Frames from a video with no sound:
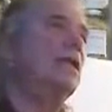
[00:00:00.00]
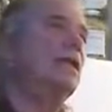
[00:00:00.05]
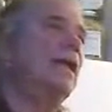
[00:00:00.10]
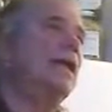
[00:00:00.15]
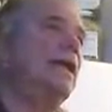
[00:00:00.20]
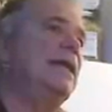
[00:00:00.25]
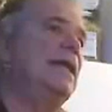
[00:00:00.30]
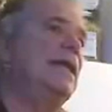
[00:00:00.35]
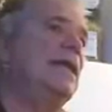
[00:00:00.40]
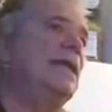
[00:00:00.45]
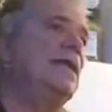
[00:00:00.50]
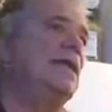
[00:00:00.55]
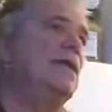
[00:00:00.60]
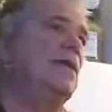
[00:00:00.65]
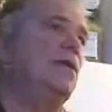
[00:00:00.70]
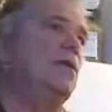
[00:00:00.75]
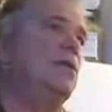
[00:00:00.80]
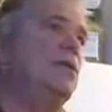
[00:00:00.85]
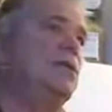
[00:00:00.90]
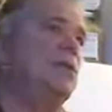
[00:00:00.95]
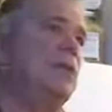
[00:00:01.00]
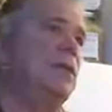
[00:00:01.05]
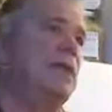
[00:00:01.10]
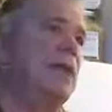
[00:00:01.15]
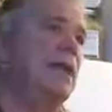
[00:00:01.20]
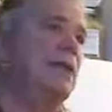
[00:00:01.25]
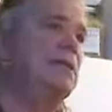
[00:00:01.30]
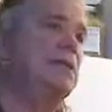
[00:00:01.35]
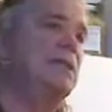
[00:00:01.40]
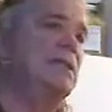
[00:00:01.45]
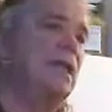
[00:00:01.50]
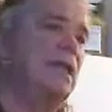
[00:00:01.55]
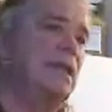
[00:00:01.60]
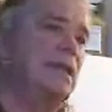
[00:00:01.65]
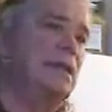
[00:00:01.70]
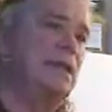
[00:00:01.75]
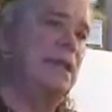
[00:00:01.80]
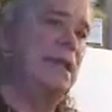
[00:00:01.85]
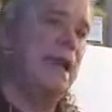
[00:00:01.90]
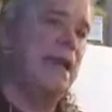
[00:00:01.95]
"Let he who is without
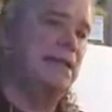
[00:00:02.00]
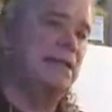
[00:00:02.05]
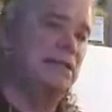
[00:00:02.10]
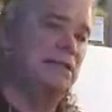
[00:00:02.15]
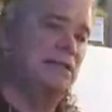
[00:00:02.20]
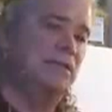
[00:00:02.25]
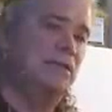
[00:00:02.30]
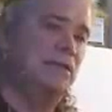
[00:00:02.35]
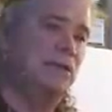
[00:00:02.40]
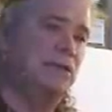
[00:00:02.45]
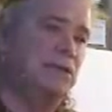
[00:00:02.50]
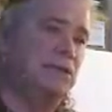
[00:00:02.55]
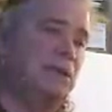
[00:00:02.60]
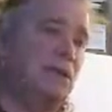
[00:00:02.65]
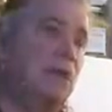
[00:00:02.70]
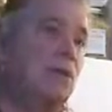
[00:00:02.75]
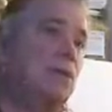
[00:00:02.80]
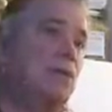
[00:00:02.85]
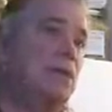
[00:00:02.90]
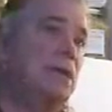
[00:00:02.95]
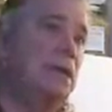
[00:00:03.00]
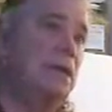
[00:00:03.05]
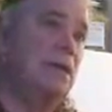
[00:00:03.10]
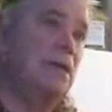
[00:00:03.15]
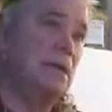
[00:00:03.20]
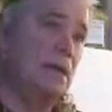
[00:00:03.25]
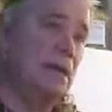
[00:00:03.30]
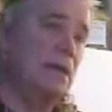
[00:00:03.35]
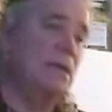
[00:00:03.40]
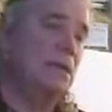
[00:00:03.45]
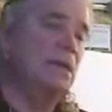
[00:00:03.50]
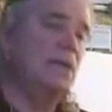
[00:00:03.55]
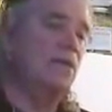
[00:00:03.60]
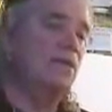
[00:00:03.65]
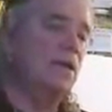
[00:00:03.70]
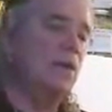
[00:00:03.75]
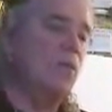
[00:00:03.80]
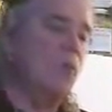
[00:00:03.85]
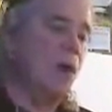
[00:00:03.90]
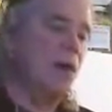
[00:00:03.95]
sin cast the first stone." And, you
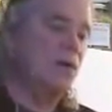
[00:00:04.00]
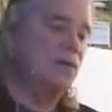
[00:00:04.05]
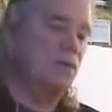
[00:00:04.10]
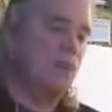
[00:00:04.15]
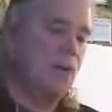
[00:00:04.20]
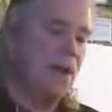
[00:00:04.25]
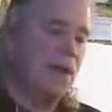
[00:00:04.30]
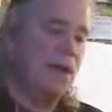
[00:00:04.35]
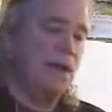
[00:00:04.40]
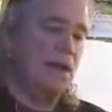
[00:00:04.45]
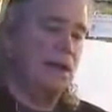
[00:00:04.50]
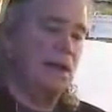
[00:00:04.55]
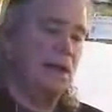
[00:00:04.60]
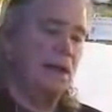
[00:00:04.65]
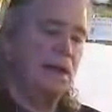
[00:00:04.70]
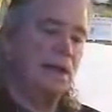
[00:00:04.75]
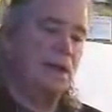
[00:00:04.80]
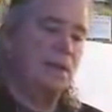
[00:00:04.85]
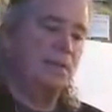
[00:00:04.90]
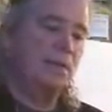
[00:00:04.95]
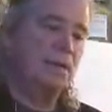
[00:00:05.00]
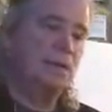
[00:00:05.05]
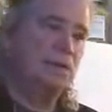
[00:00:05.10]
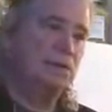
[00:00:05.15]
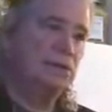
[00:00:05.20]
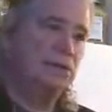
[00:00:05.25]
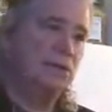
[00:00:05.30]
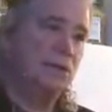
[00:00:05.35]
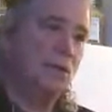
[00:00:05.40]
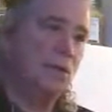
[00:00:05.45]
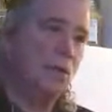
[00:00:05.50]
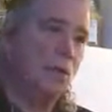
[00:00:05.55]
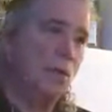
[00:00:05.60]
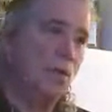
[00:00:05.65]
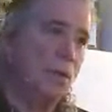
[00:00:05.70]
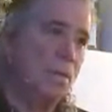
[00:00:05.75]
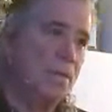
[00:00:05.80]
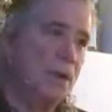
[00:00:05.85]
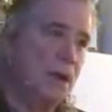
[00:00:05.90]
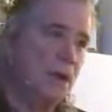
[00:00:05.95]
know, they walked away because
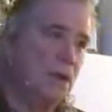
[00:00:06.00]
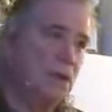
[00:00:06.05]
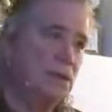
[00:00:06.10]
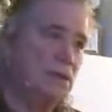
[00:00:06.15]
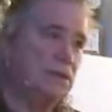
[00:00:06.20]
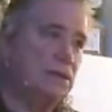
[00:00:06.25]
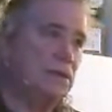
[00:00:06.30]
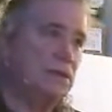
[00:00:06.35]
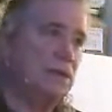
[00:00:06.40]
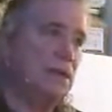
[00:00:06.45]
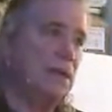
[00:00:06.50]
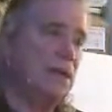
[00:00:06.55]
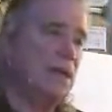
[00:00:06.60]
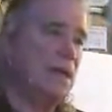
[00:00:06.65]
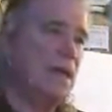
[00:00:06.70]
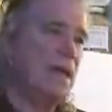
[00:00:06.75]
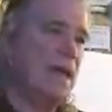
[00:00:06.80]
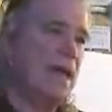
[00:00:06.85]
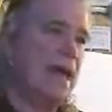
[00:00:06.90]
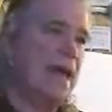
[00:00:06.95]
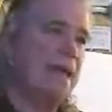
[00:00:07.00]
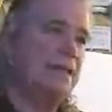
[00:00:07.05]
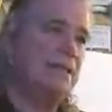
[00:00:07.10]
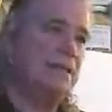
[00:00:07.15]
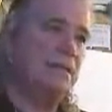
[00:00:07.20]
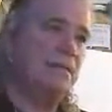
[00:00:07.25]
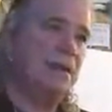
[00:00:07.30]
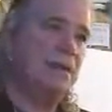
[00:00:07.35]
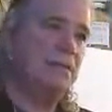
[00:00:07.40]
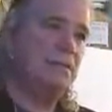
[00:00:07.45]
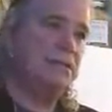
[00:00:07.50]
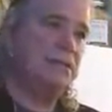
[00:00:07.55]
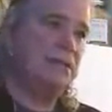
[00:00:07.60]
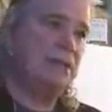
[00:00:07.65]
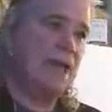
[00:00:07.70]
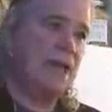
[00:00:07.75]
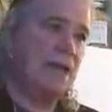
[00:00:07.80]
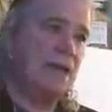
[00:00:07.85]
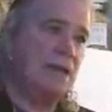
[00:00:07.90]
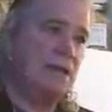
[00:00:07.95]
who among us hasn't made a
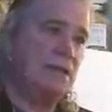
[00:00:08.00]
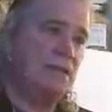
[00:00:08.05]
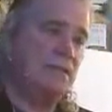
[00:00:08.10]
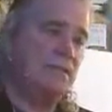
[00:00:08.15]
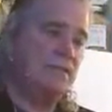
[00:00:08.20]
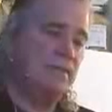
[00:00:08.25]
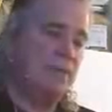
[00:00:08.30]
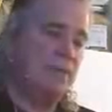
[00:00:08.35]
mistake?